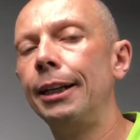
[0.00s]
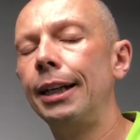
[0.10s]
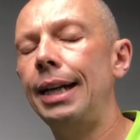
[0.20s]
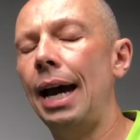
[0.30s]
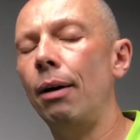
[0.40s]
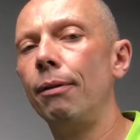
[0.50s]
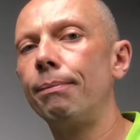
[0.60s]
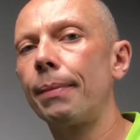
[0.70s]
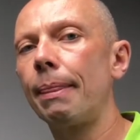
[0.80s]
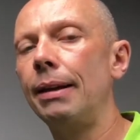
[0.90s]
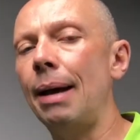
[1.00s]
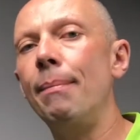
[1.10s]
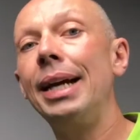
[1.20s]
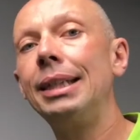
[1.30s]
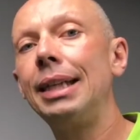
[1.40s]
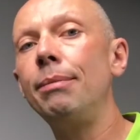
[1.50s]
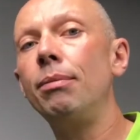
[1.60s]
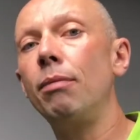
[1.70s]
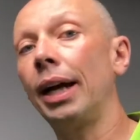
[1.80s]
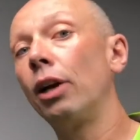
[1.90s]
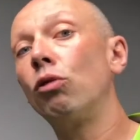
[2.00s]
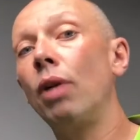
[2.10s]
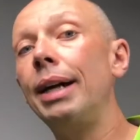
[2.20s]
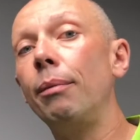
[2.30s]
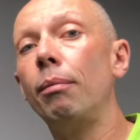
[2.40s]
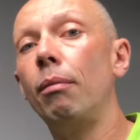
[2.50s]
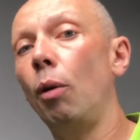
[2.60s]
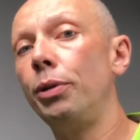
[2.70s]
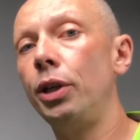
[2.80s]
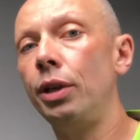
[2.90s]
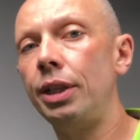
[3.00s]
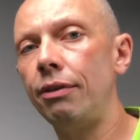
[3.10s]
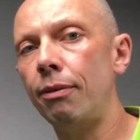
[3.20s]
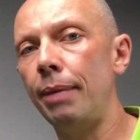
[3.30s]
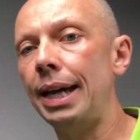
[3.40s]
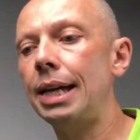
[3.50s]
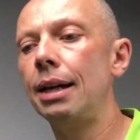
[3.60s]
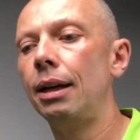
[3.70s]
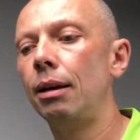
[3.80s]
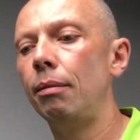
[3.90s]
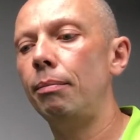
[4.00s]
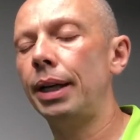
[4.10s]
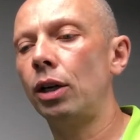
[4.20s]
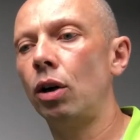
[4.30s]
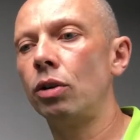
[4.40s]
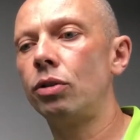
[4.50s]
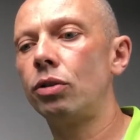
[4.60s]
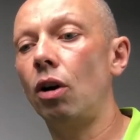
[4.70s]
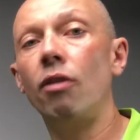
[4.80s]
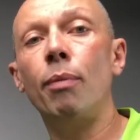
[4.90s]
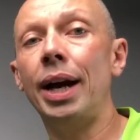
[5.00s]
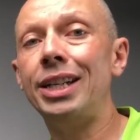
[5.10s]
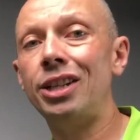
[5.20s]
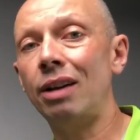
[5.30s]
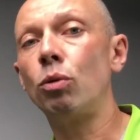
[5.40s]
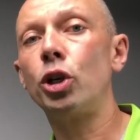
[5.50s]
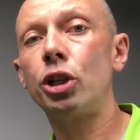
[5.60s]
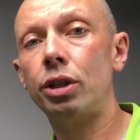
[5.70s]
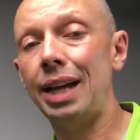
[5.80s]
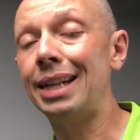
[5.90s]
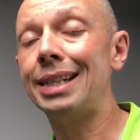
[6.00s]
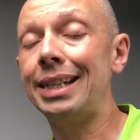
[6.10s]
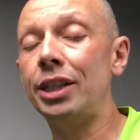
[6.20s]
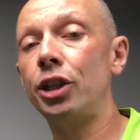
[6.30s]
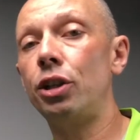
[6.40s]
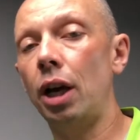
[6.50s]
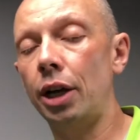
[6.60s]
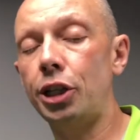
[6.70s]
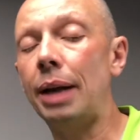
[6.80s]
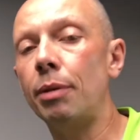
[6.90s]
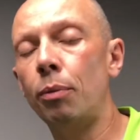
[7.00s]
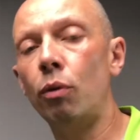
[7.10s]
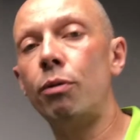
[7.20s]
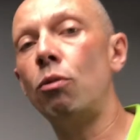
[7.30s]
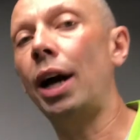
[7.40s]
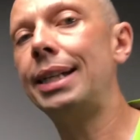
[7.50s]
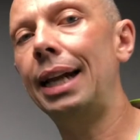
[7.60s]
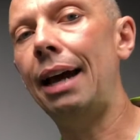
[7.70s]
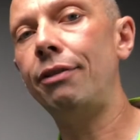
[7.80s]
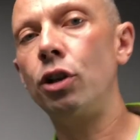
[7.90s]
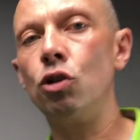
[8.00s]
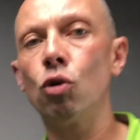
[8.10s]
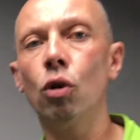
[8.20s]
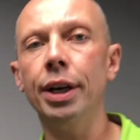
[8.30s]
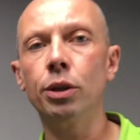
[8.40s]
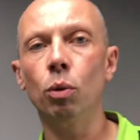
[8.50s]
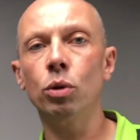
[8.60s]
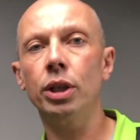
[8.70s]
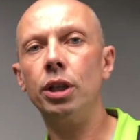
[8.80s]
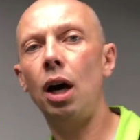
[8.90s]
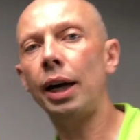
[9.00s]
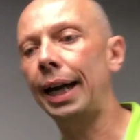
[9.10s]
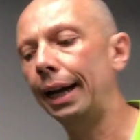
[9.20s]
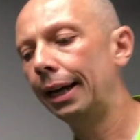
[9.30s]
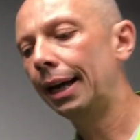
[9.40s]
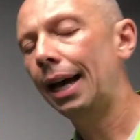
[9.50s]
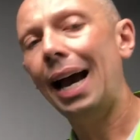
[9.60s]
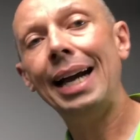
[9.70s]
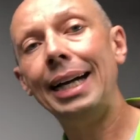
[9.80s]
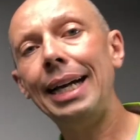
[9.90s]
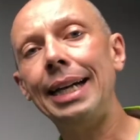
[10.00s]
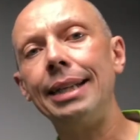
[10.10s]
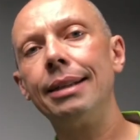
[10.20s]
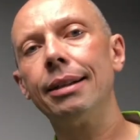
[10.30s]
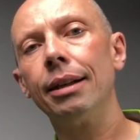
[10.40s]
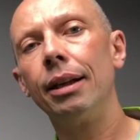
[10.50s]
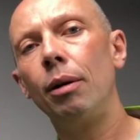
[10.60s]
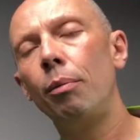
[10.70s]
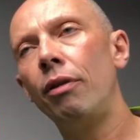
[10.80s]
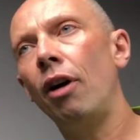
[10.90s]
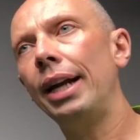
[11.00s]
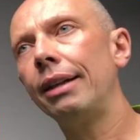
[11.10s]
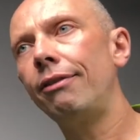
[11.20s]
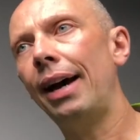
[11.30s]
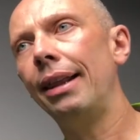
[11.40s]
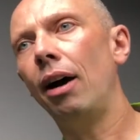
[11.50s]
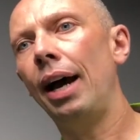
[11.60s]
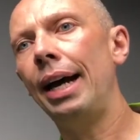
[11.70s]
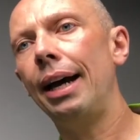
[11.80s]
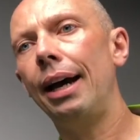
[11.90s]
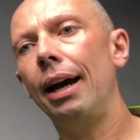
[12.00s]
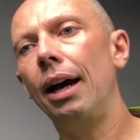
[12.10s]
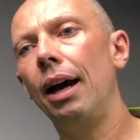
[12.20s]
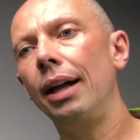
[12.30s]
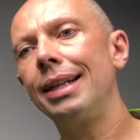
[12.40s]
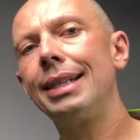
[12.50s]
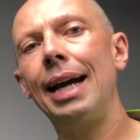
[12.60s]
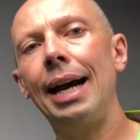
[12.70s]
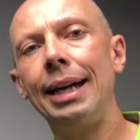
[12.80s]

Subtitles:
Now that may seem like a great opportunity for me because of my general tendency to shape the ball from right to left and draw it towards the target. And it is, providing the fact that I understand and